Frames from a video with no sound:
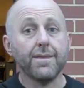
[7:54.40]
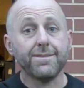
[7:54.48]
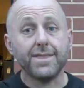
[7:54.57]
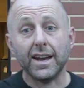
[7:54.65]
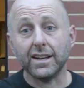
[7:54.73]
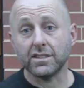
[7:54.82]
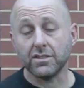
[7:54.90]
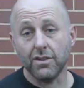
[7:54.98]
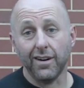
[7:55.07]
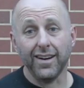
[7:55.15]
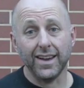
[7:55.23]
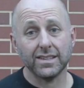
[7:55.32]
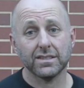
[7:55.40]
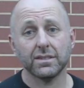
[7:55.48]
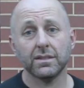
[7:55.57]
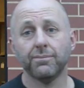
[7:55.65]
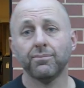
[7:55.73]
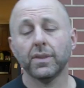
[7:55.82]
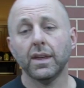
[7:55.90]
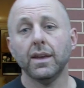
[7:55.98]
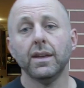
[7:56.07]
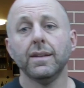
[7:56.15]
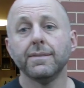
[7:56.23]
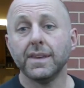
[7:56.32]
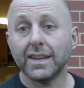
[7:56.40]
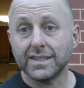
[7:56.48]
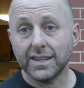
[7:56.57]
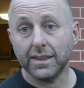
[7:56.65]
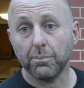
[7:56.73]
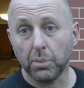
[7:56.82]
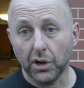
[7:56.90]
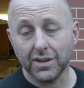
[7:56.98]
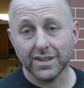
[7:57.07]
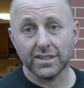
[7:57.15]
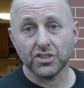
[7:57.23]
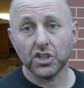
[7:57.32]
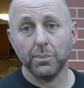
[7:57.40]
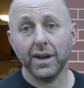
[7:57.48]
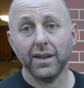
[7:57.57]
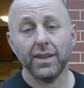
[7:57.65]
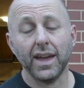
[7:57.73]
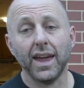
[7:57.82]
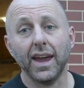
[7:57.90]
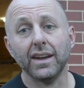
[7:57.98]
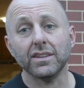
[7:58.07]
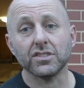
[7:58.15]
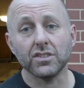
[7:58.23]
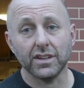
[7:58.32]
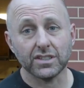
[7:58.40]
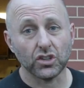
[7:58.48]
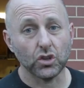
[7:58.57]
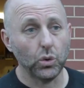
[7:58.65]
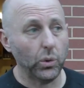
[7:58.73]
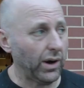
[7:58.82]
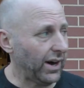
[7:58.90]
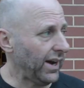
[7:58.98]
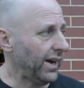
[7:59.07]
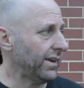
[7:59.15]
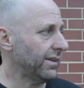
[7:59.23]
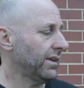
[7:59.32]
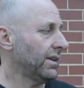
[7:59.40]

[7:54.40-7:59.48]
That is nice. You can see the bow doesn't jump out of the hand. It's nice and quiet.